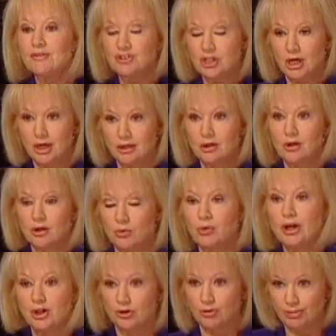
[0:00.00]
have done on a
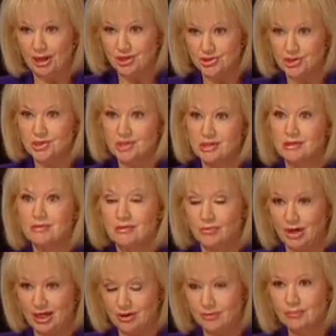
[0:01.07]
regular basis. Right.
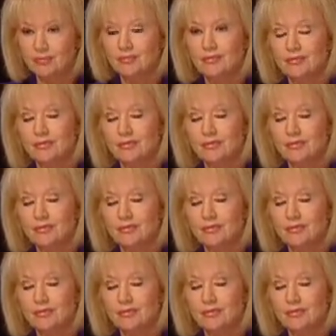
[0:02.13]
Right. They